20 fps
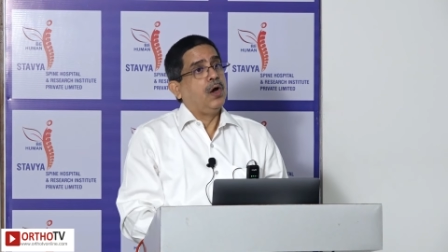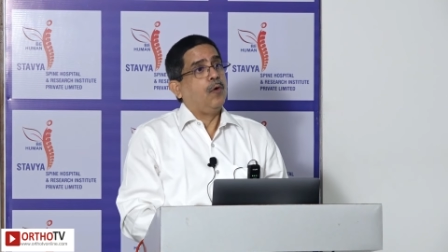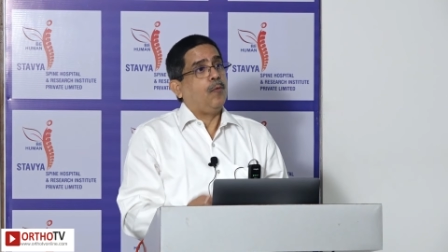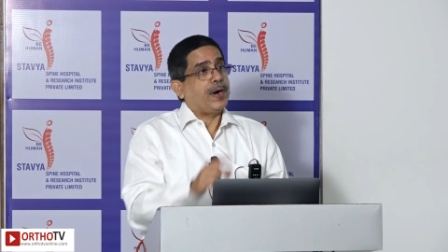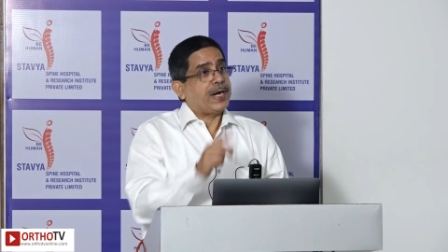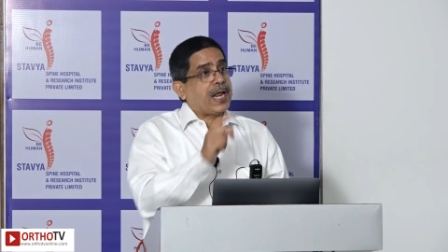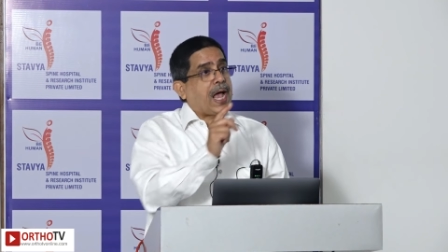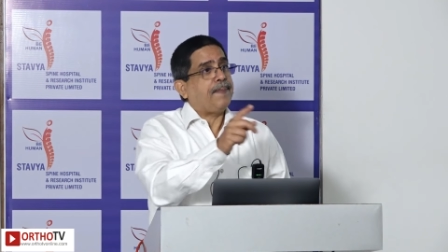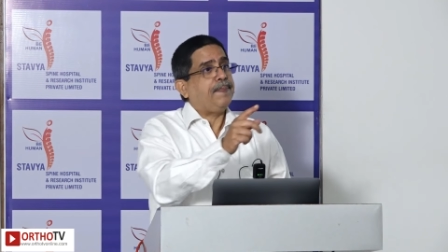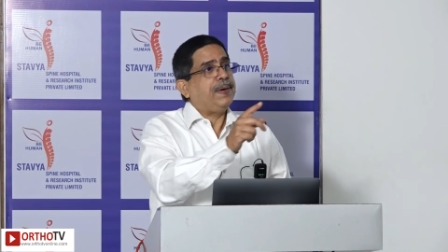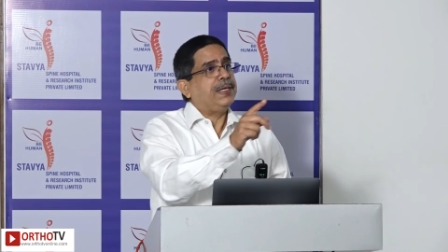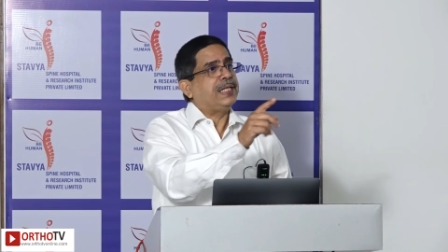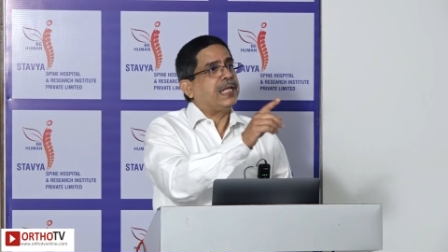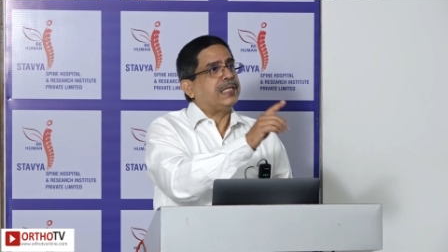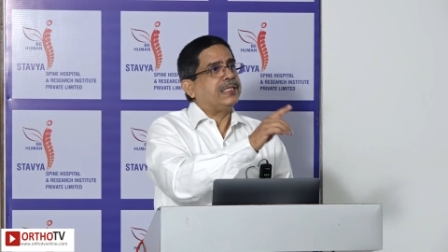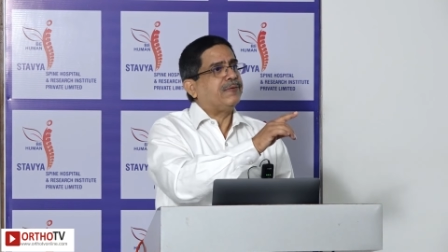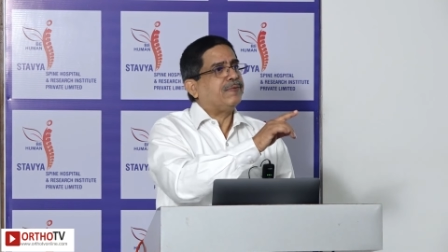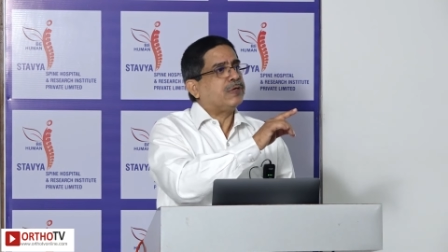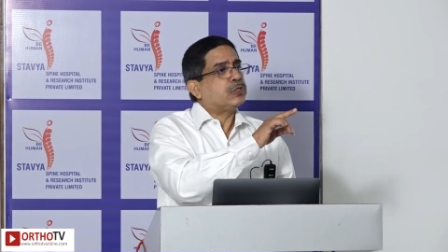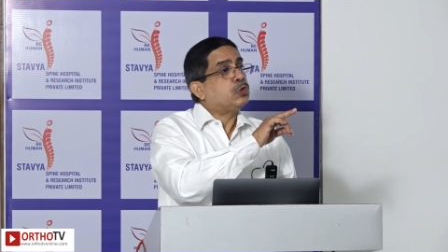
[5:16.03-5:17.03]
What happened
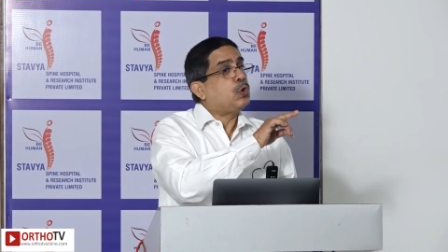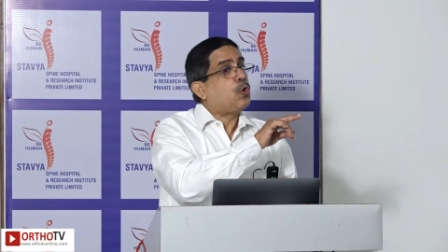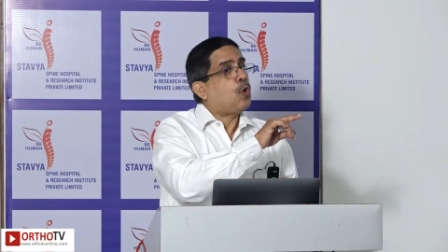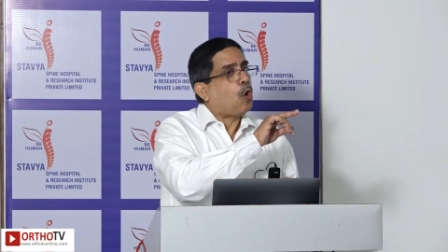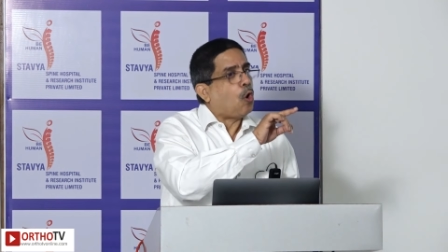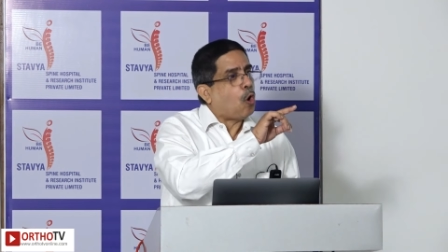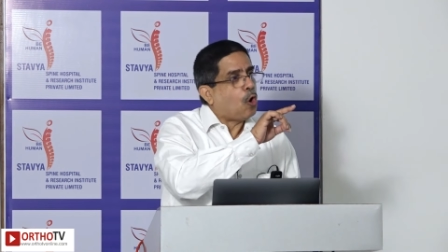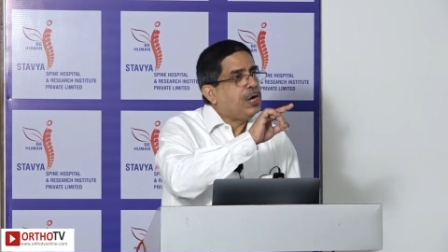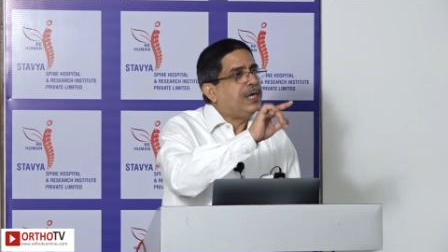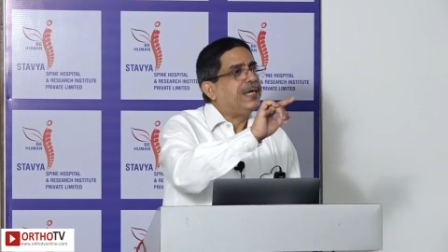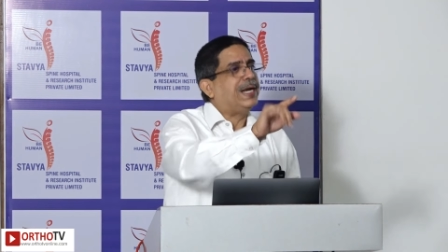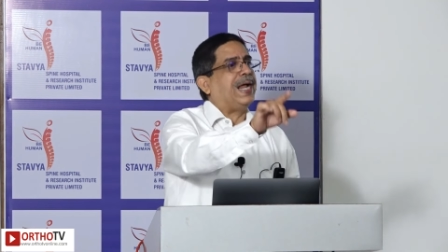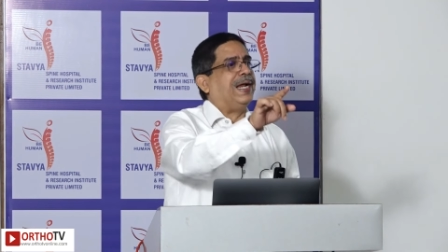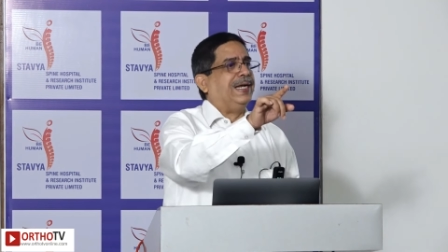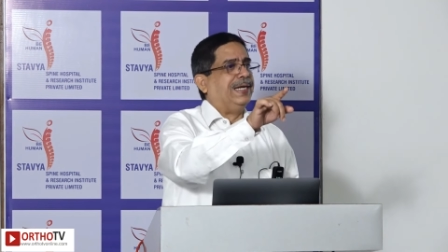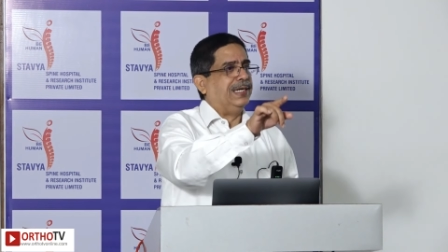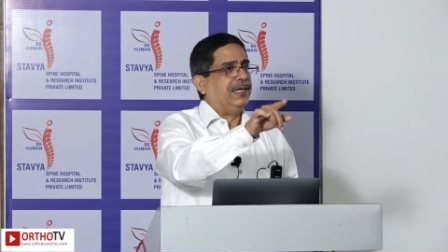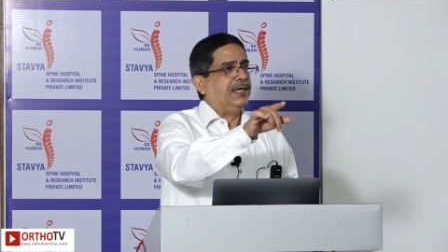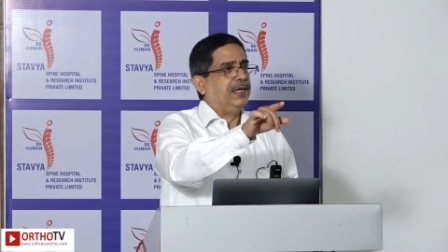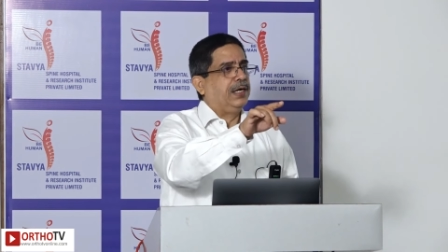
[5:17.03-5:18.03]
there, there was no
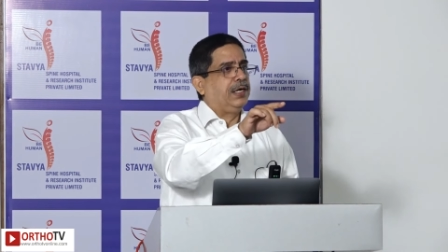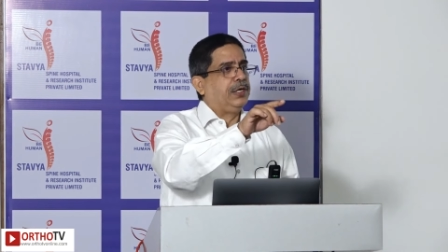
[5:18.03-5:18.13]
online.